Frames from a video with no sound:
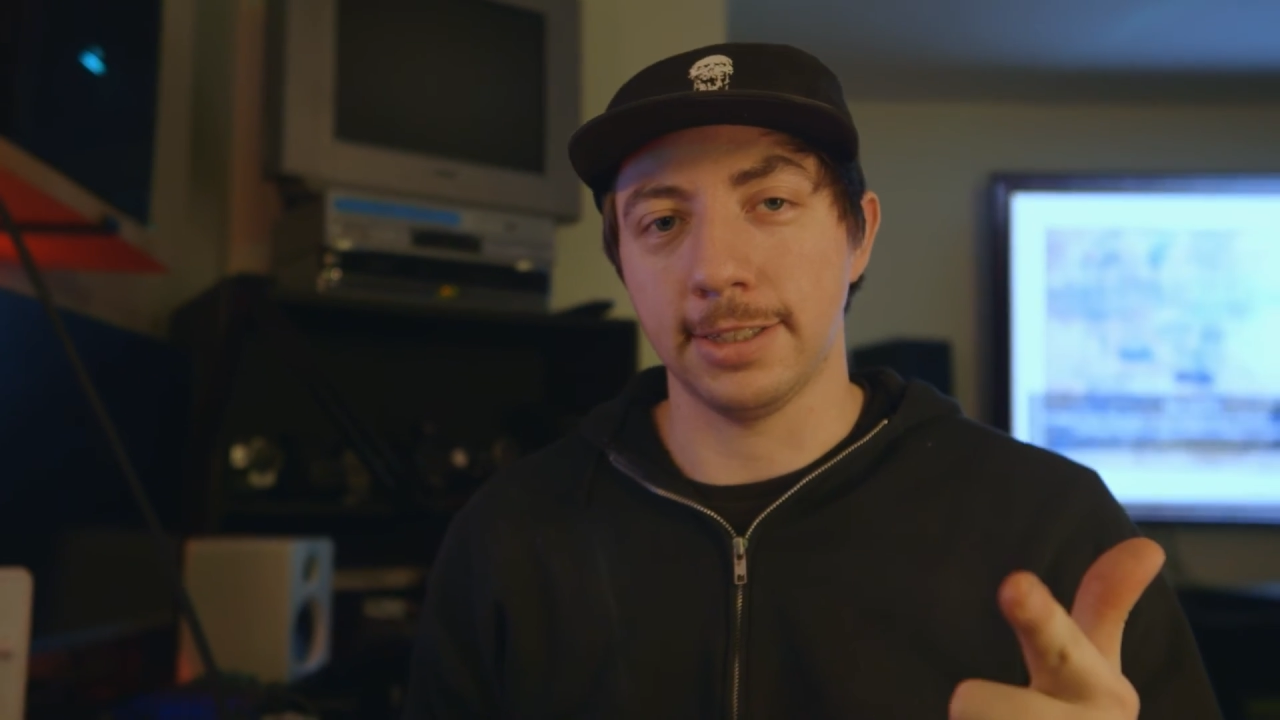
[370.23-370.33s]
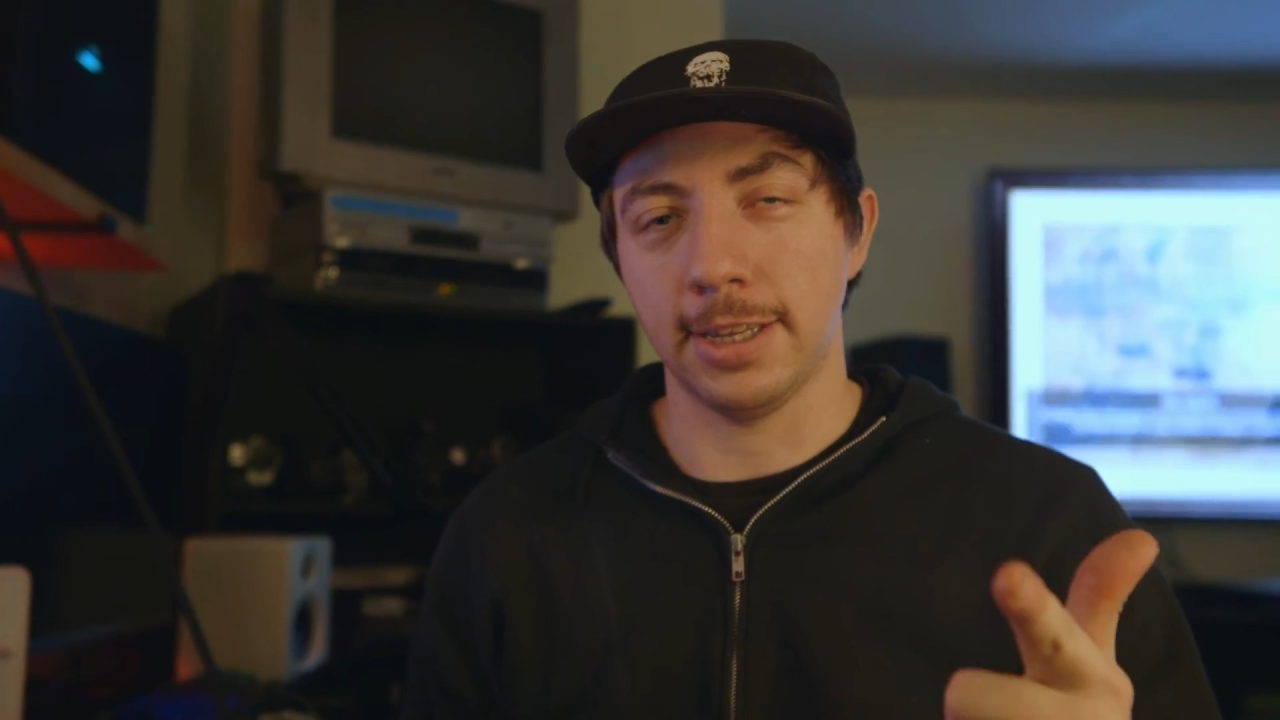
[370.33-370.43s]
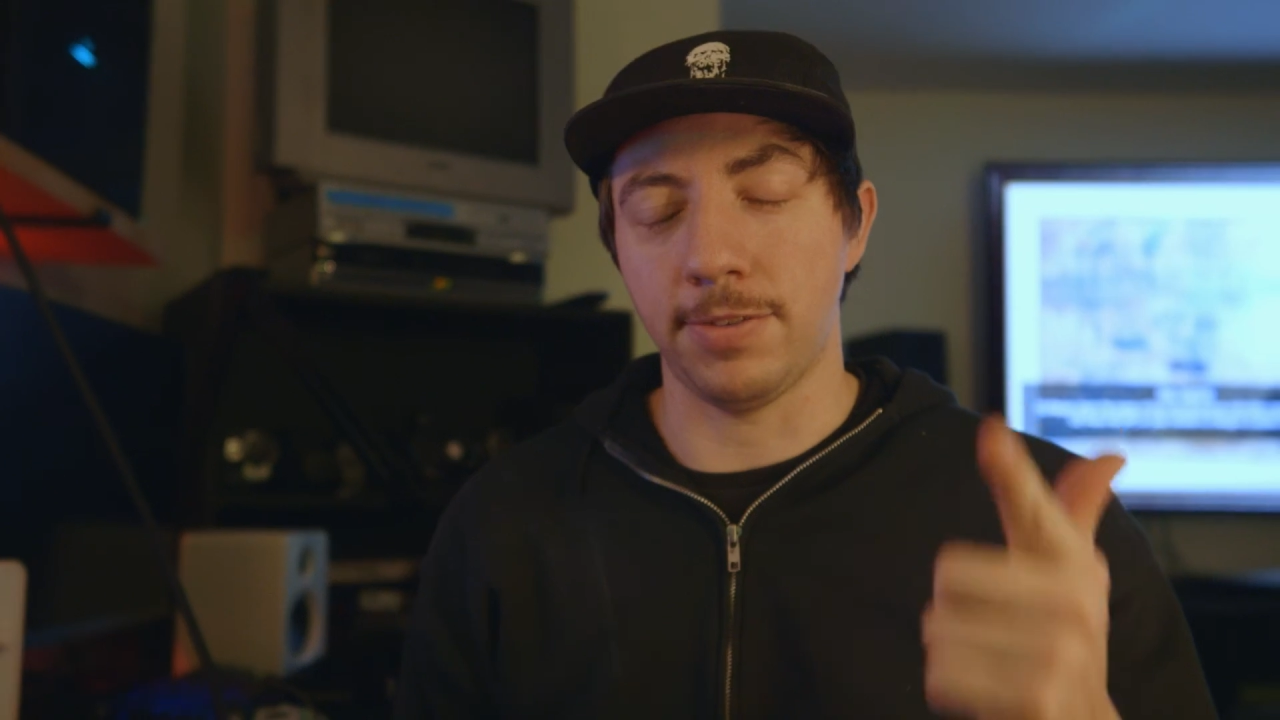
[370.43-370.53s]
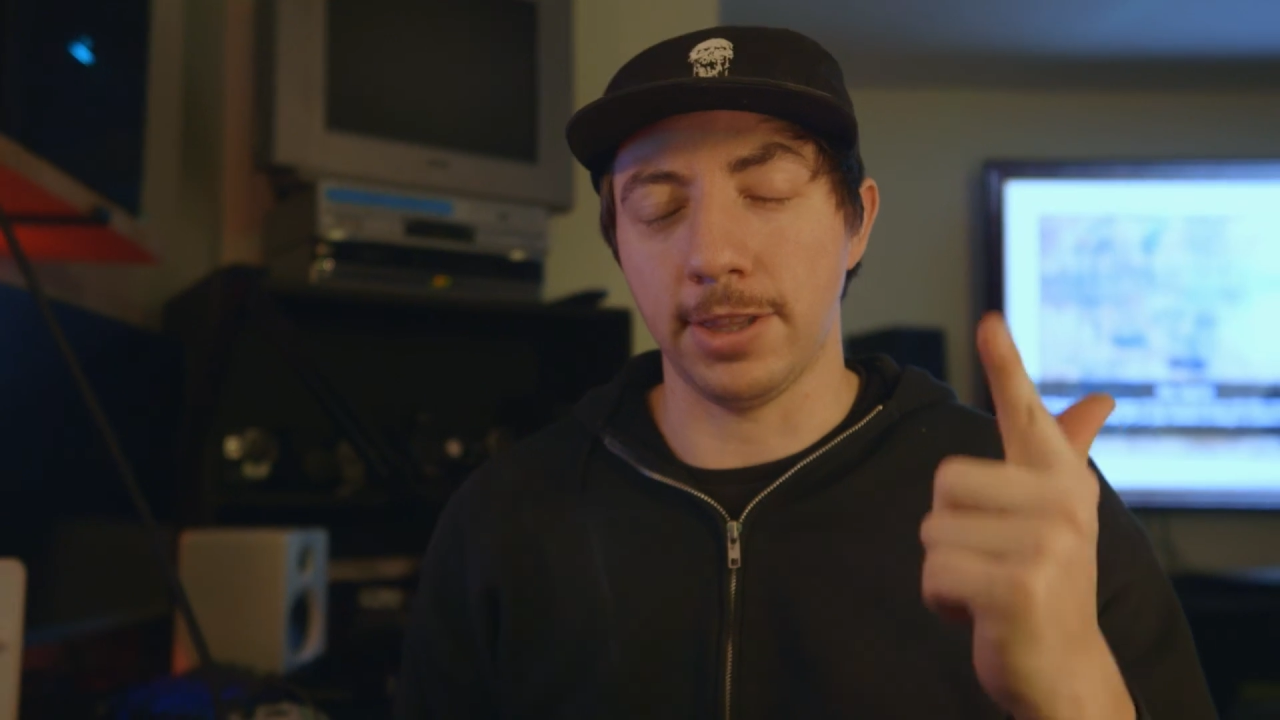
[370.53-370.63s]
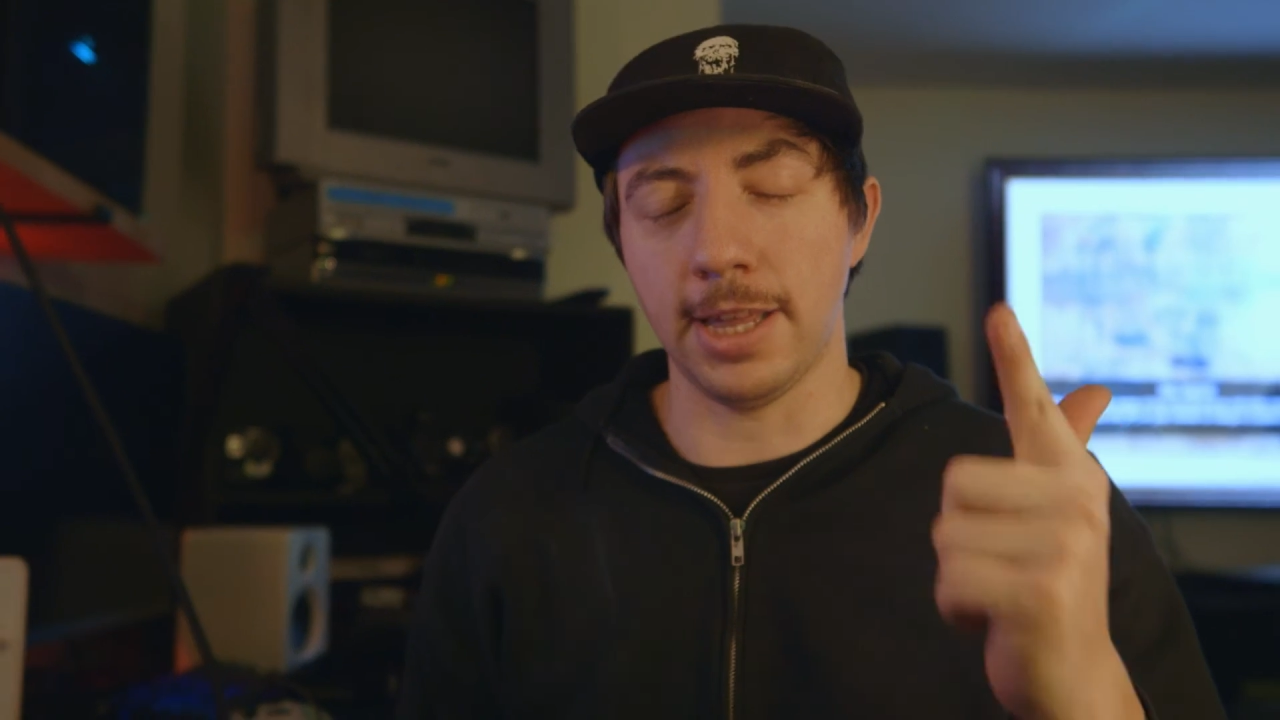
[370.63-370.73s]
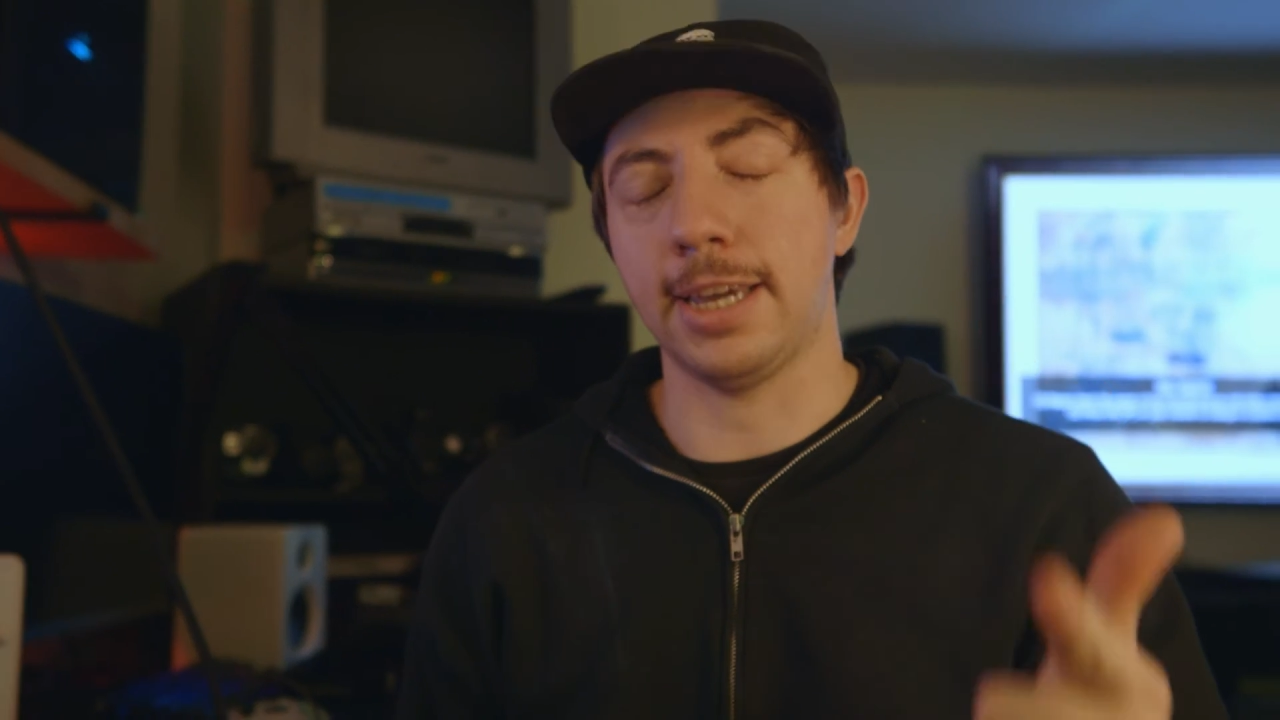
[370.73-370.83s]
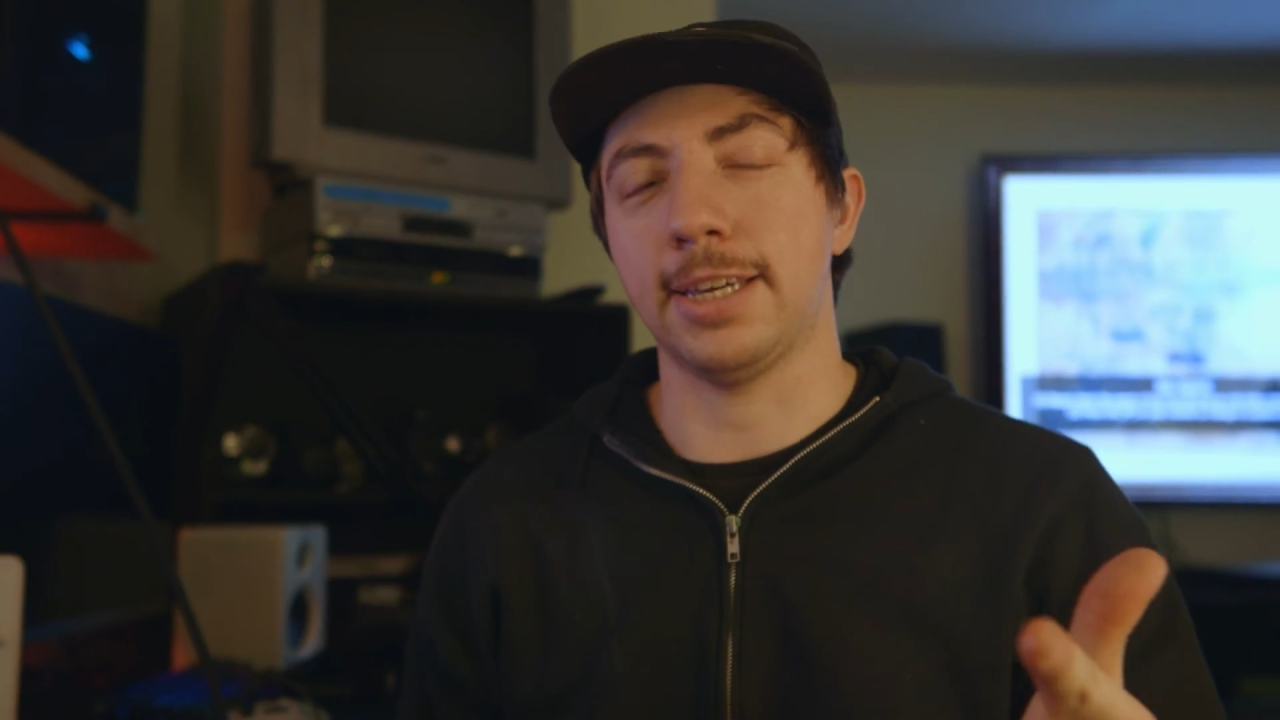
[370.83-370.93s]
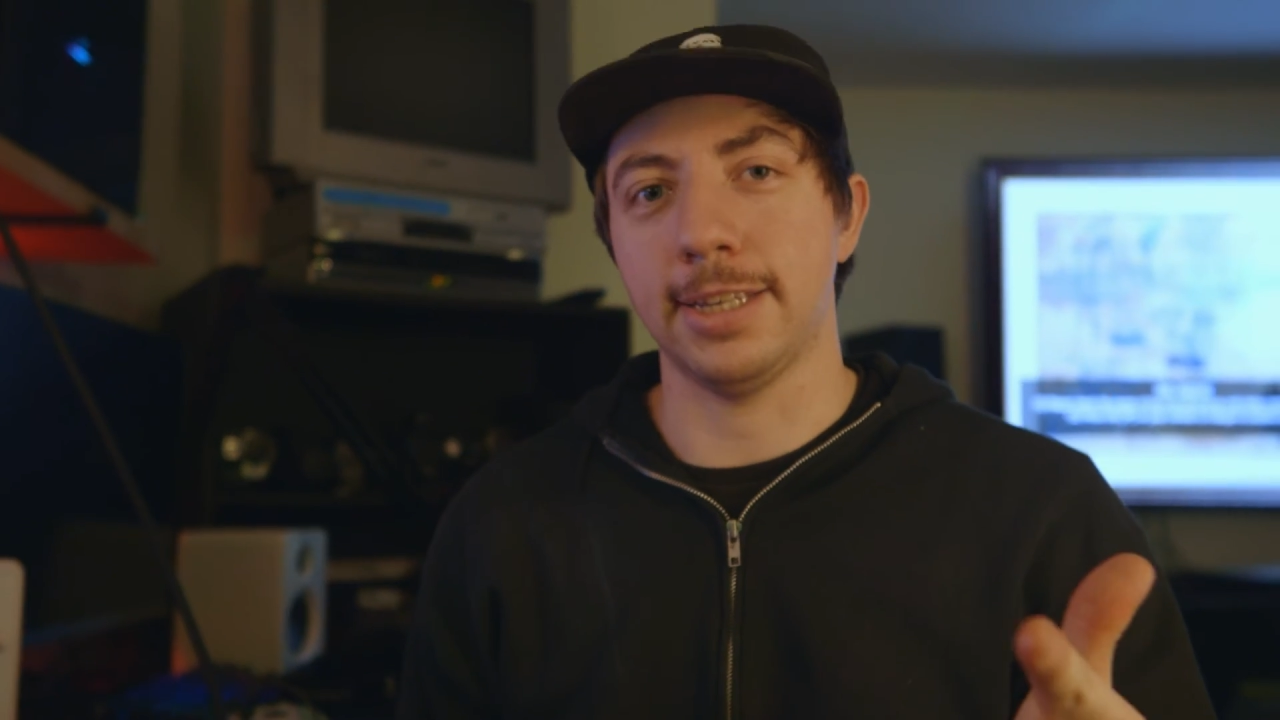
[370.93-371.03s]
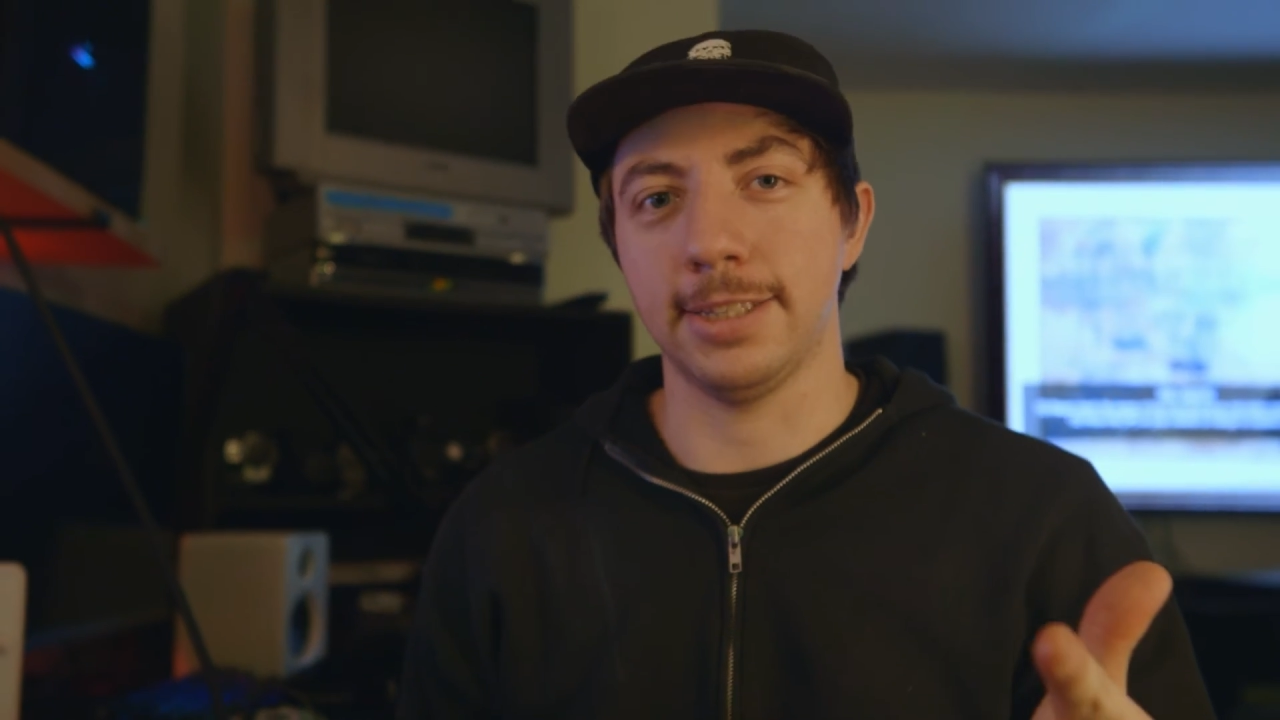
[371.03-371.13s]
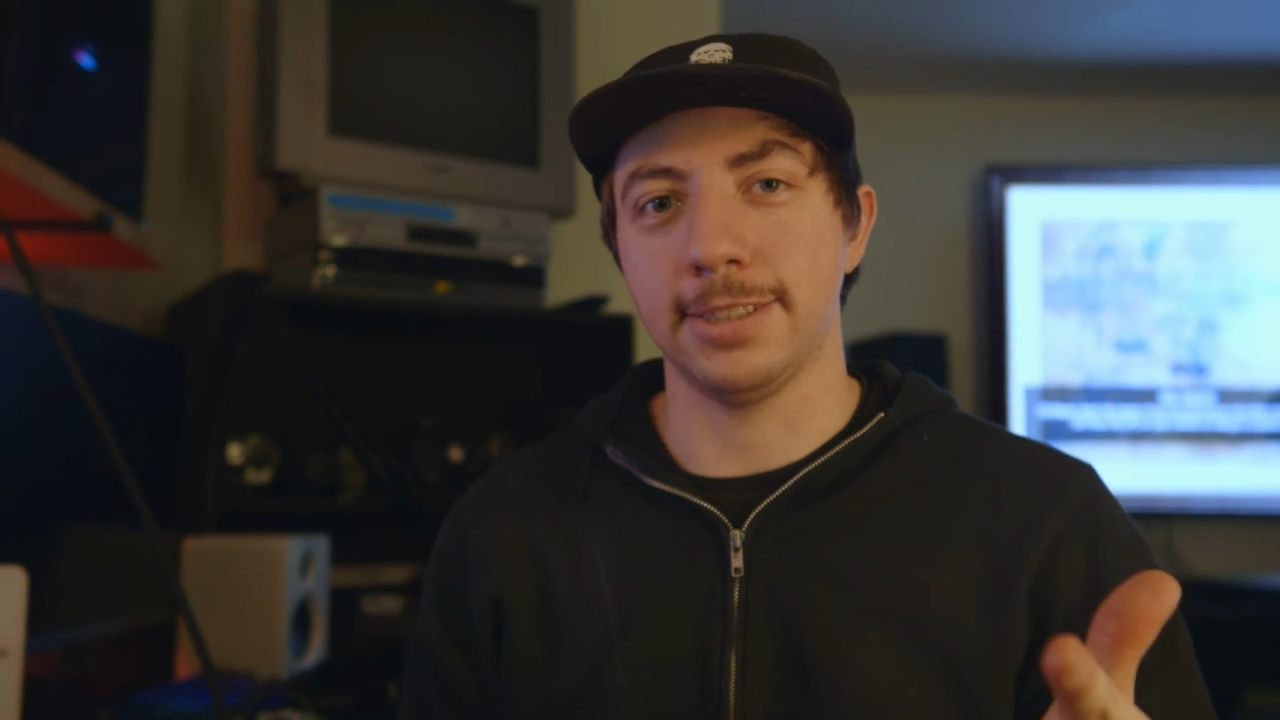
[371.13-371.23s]
if you
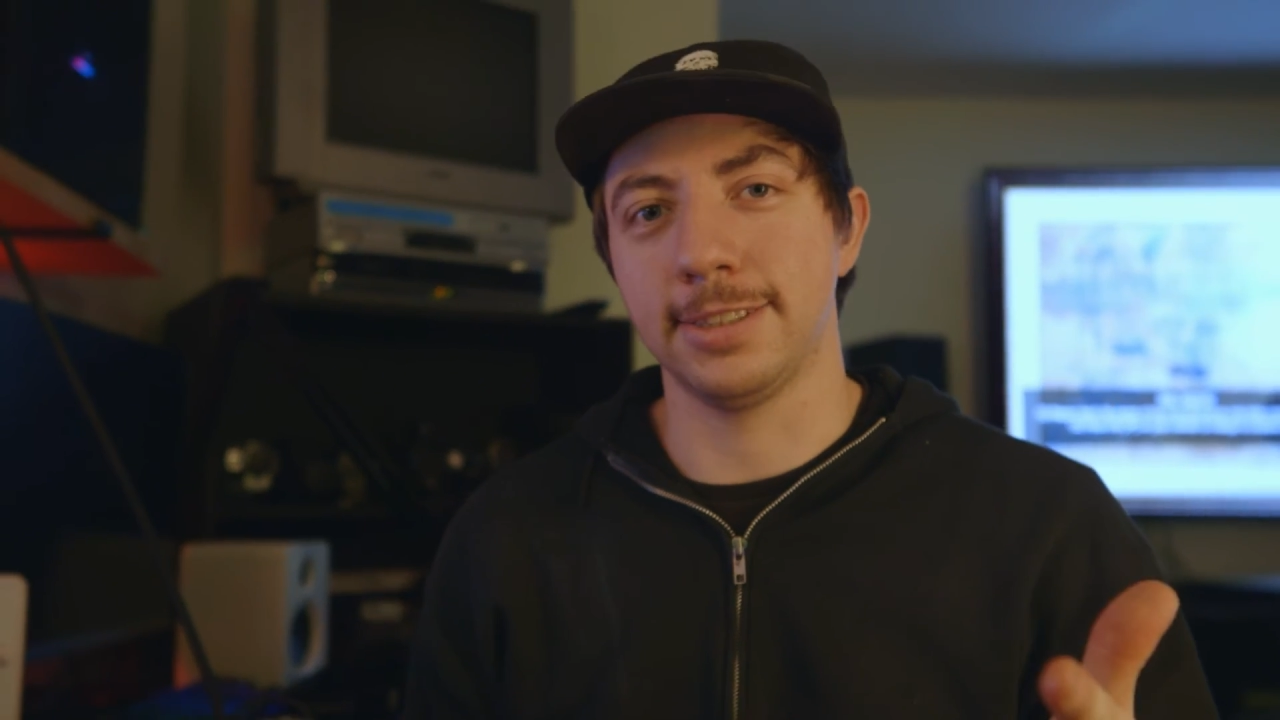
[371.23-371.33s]
like it.